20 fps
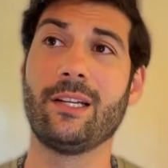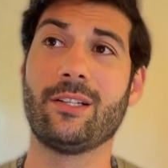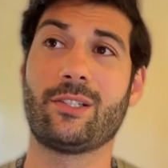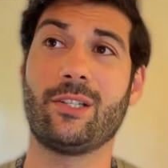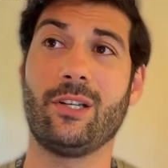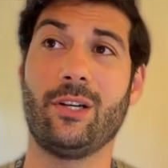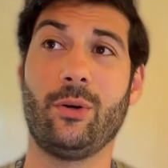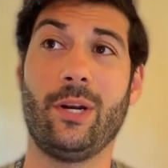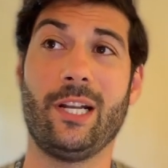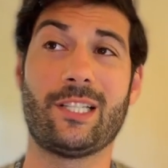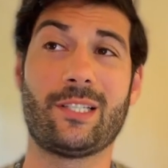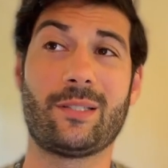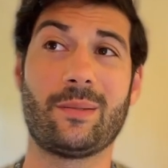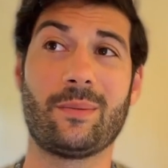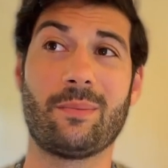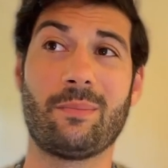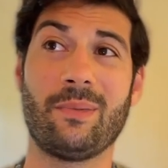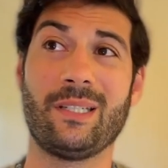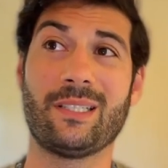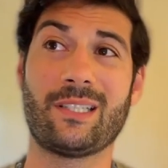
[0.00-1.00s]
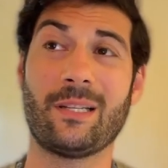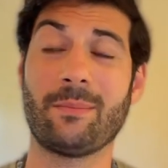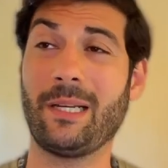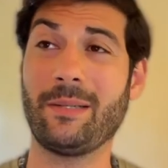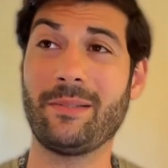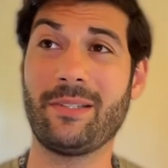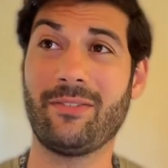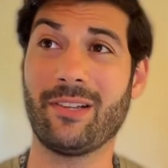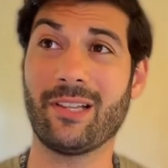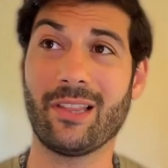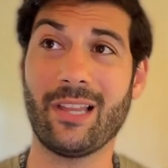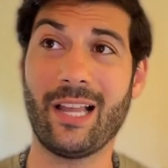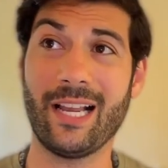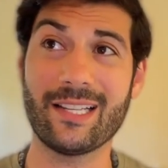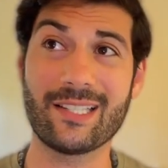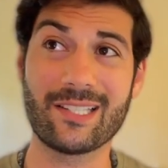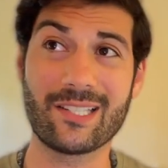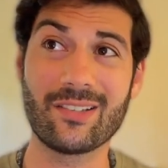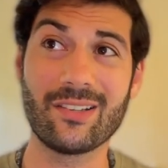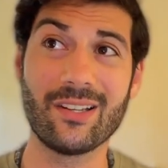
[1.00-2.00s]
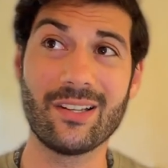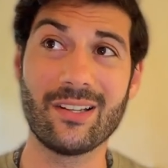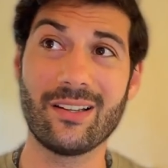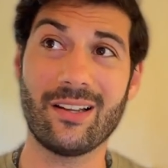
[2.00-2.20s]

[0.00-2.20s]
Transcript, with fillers: So it's sometimes even less.